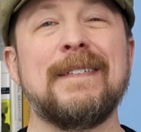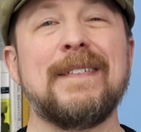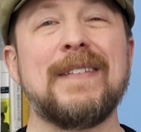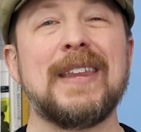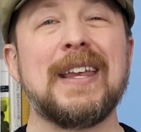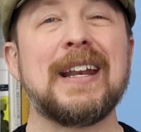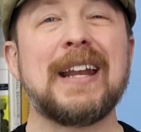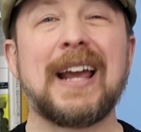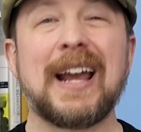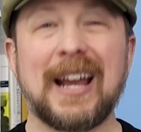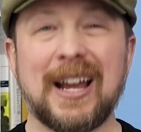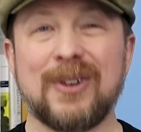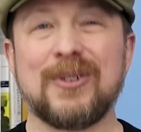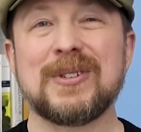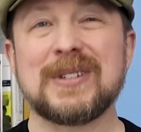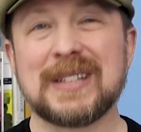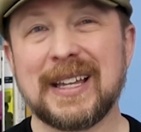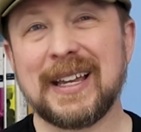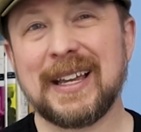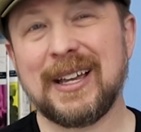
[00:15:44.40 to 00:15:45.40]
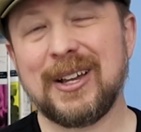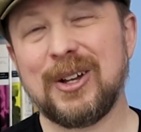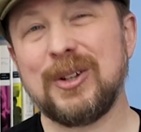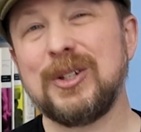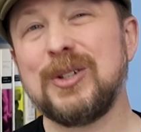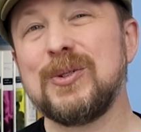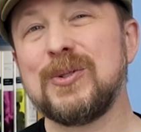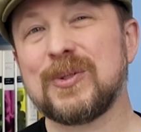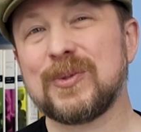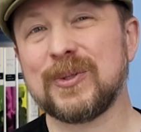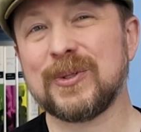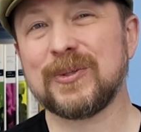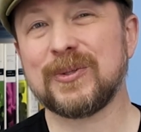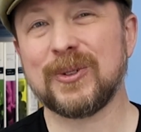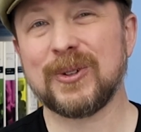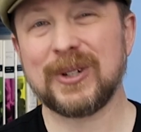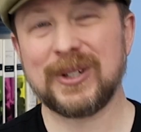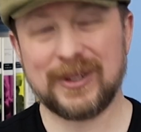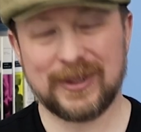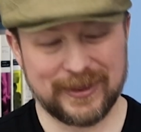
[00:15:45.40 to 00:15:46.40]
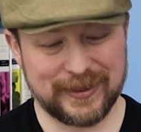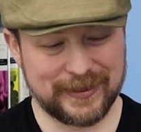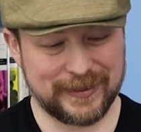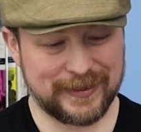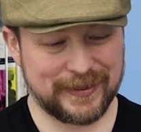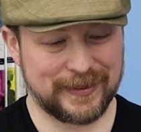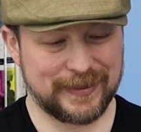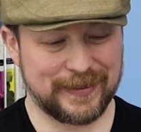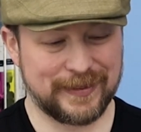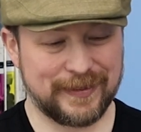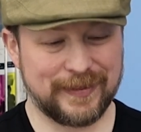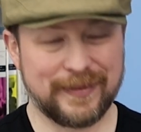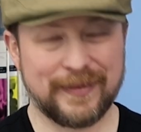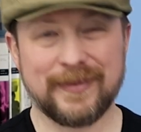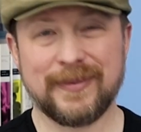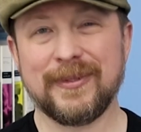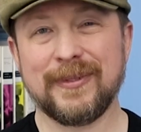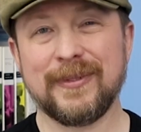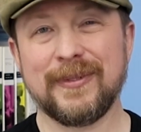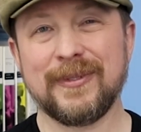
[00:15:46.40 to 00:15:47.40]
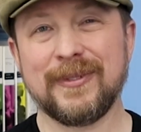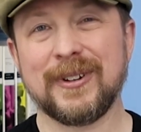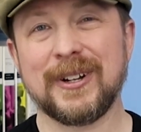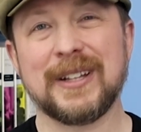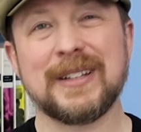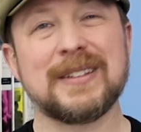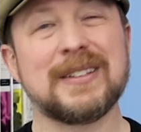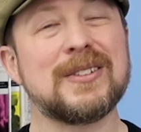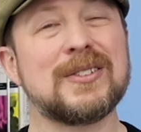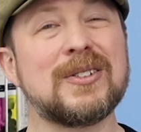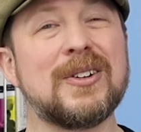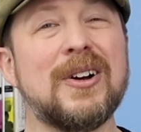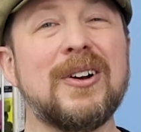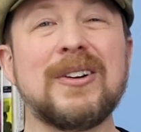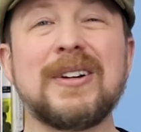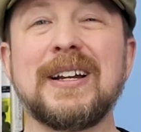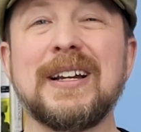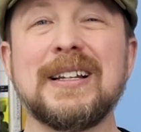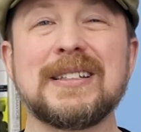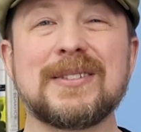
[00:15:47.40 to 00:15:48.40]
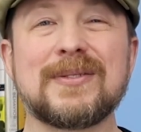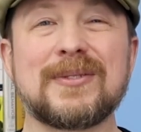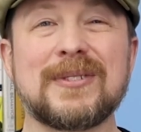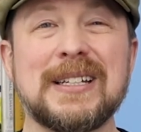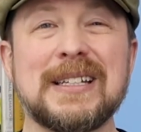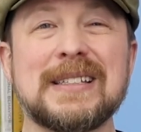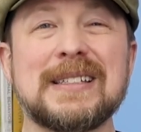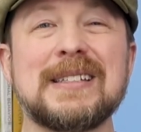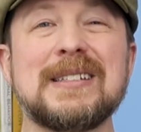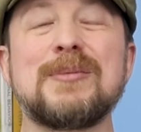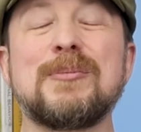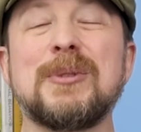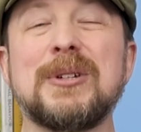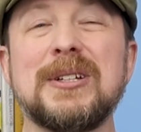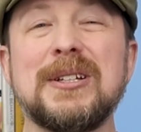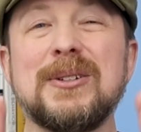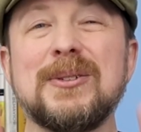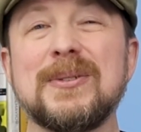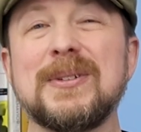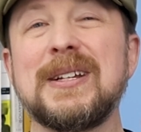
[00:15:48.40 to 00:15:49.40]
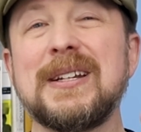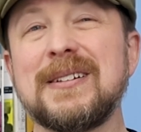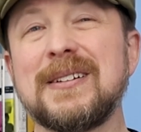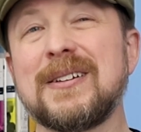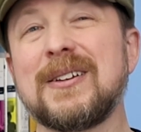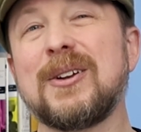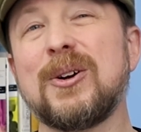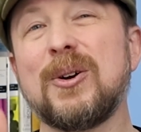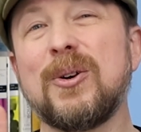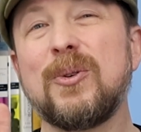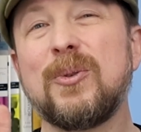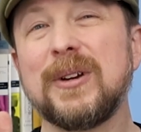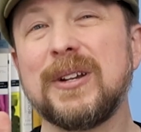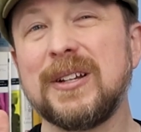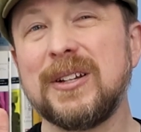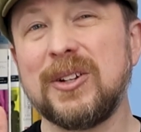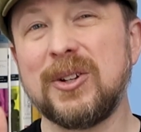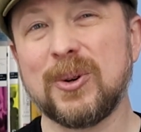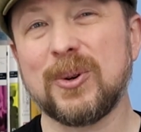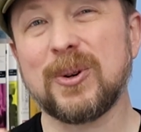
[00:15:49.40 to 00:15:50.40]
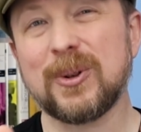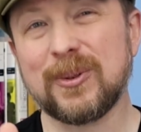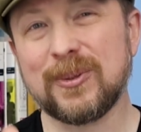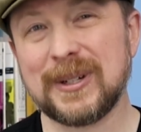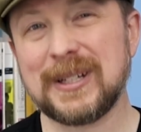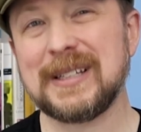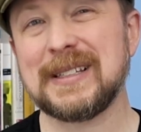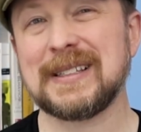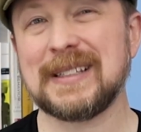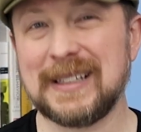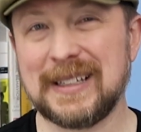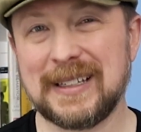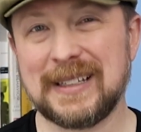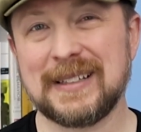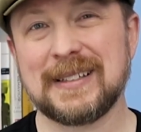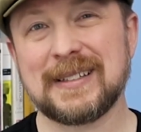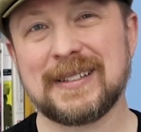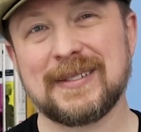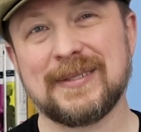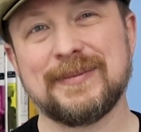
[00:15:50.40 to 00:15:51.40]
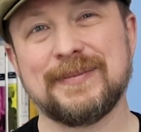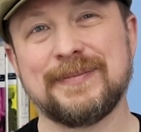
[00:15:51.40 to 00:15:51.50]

And how is that how useful for you? Right? There's all kinds of reasons, but you need to know what your reason is.